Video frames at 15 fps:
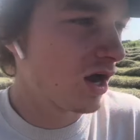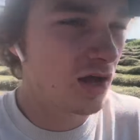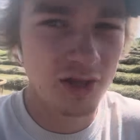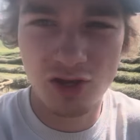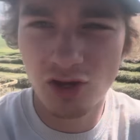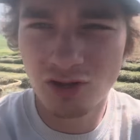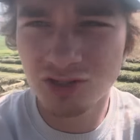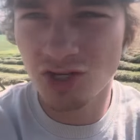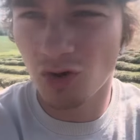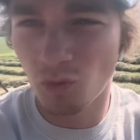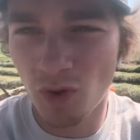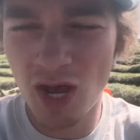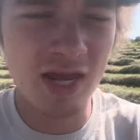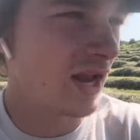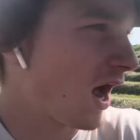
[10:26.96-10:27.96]
Yields are
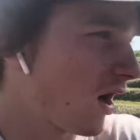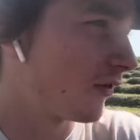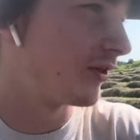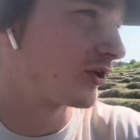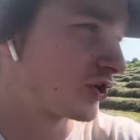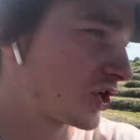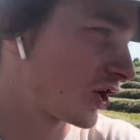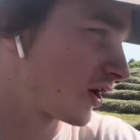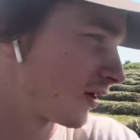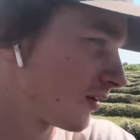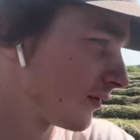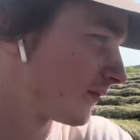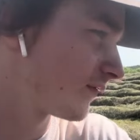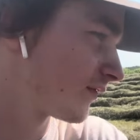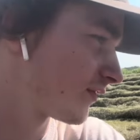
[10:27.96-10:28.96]
way down this year.
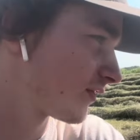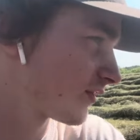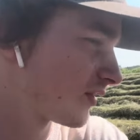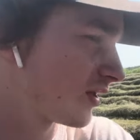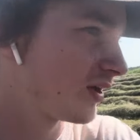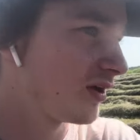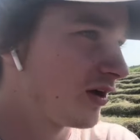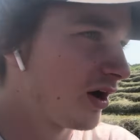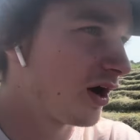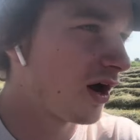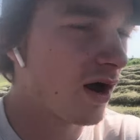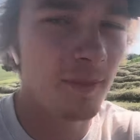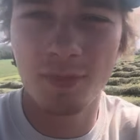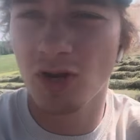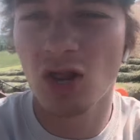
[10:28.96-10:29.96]

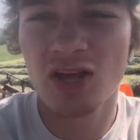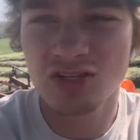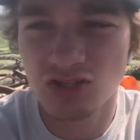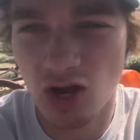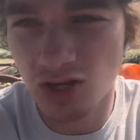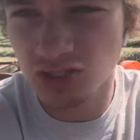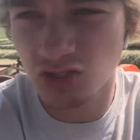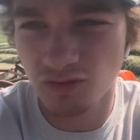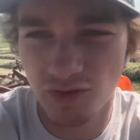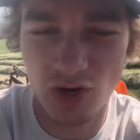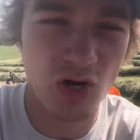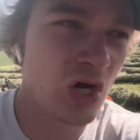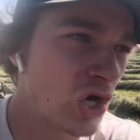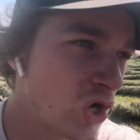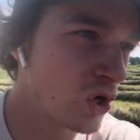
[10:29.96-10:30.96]
It is also very
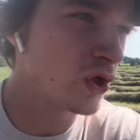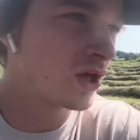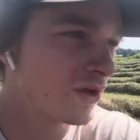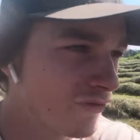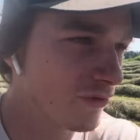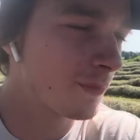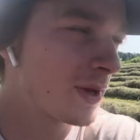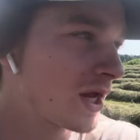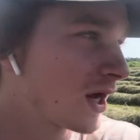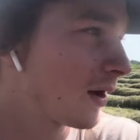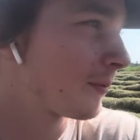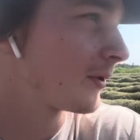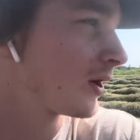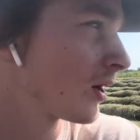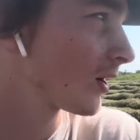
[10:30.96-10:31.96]
early for being up
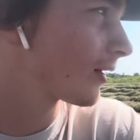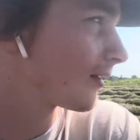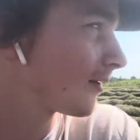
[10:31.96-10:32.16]
here.